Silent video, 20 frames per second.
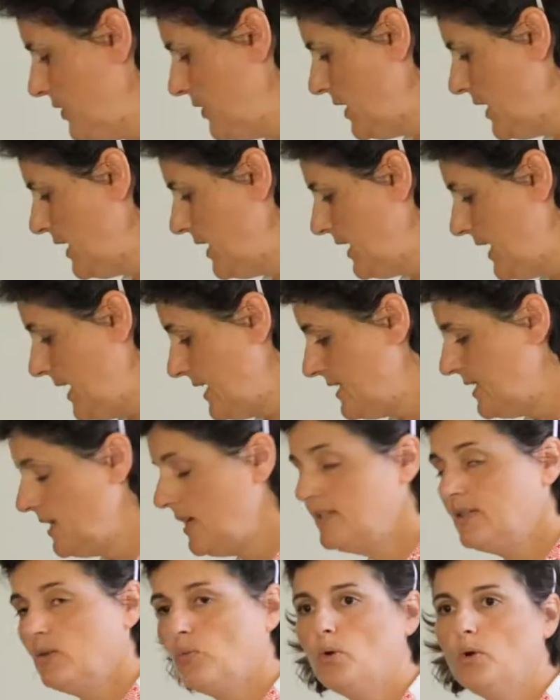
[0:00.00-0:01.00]

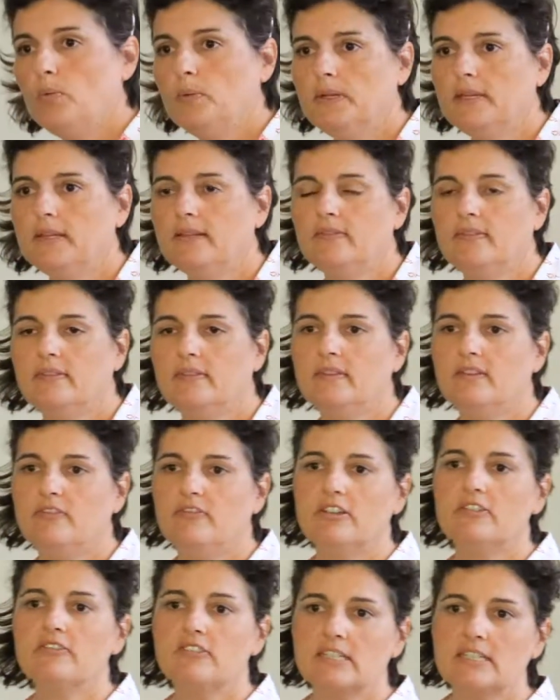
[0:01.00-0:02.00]
as a woman in the
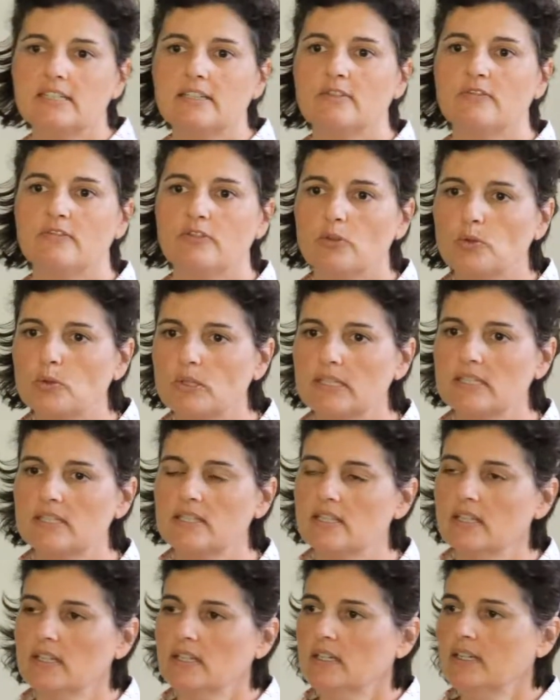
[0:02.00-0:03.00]
50s and
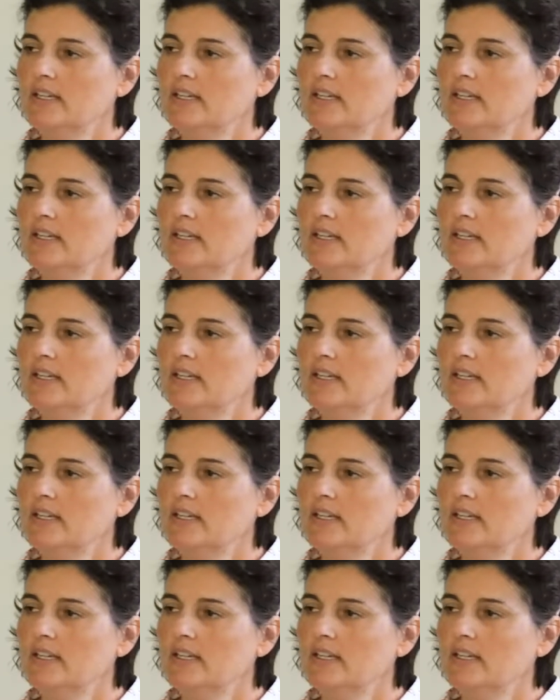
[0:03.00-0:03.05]
40s,